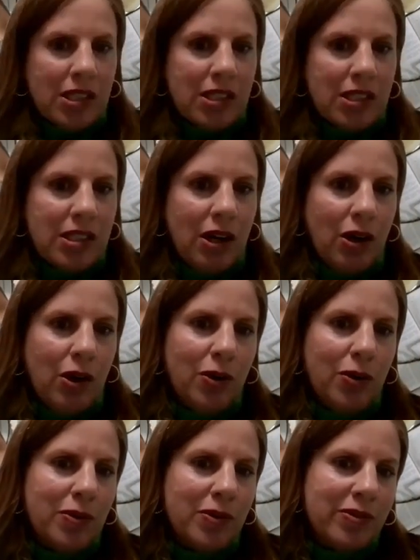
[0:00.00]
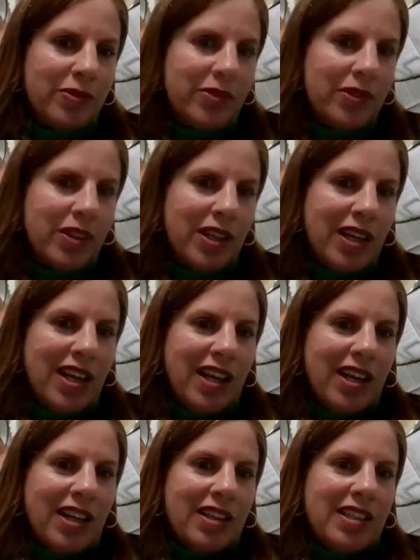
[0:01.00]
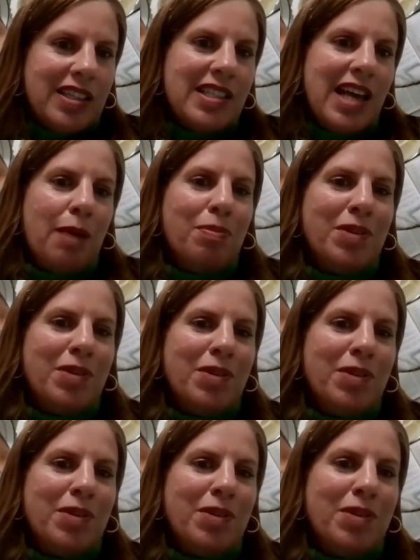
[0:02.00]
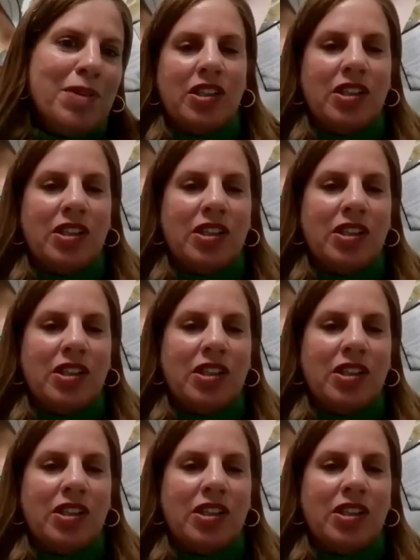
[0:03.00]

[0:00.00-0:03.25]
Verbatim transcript: Mm-hmm. So this happens in